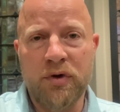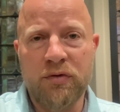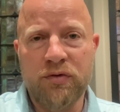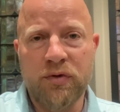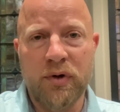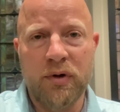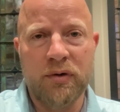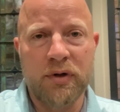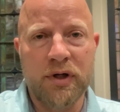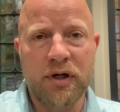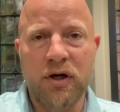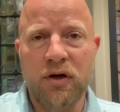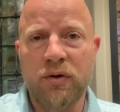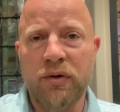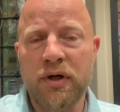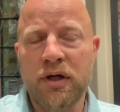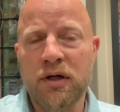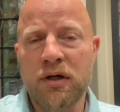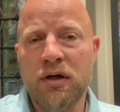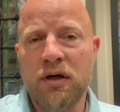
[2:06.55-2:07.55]
If we were
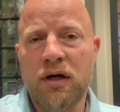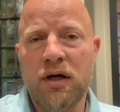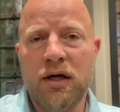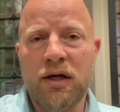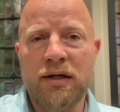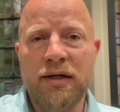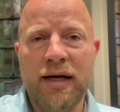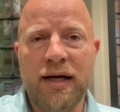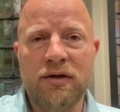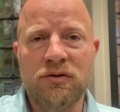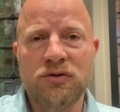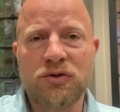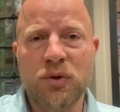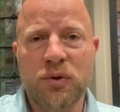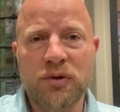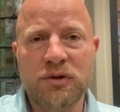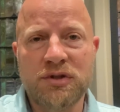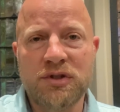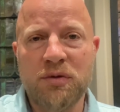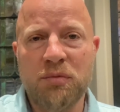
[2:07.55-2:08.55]
going down
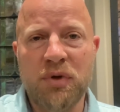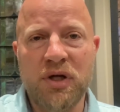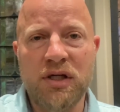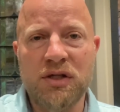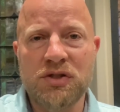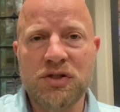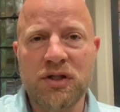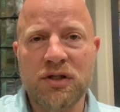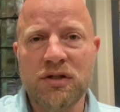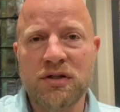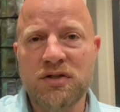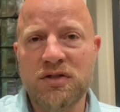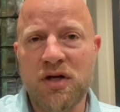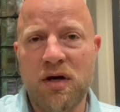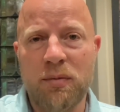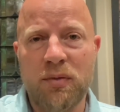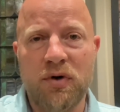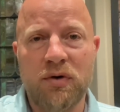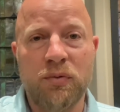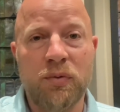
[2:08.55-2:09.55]
towards the beach in the
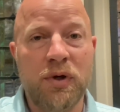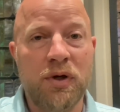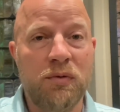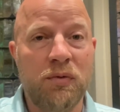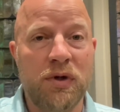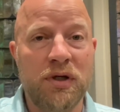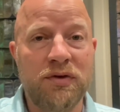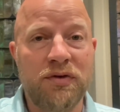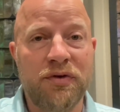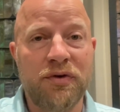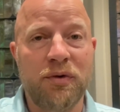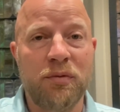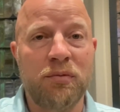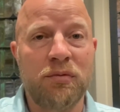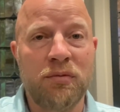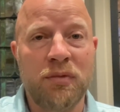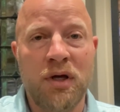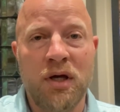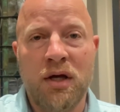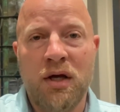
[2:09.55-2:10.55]
summer, we'd want
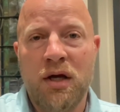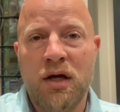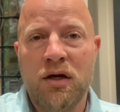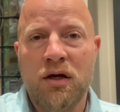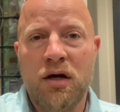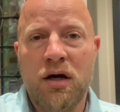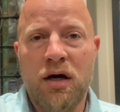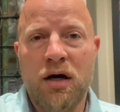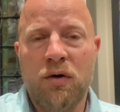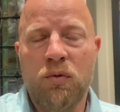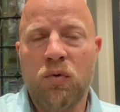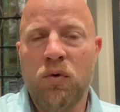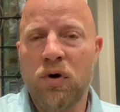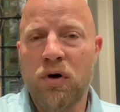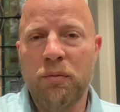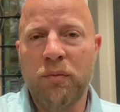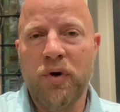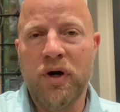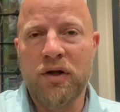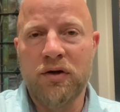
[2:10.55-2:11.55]
some
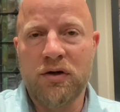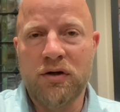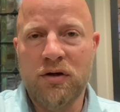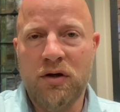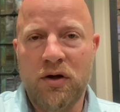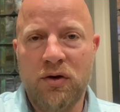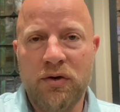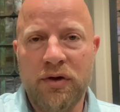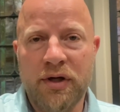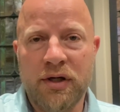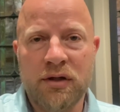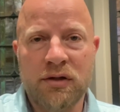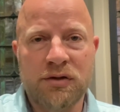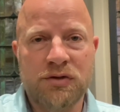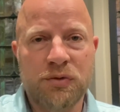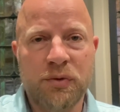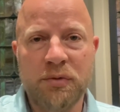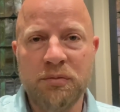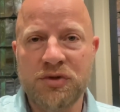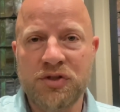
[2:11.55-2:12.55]
warm weather clothing,
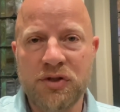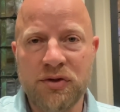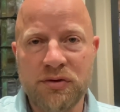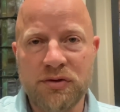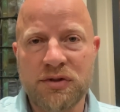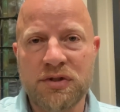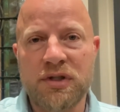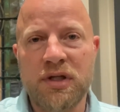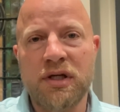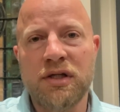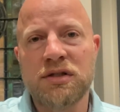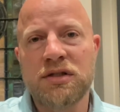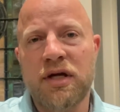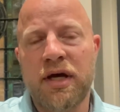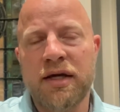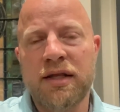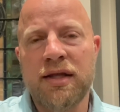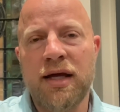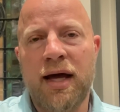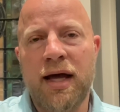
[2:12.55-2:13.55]
swimsuits, things
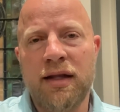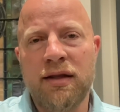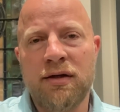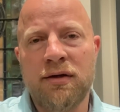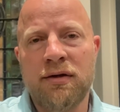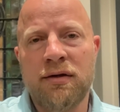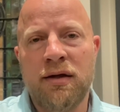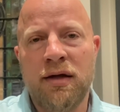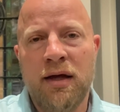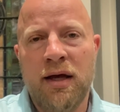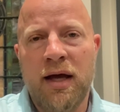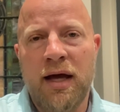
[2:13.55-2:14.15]
like that.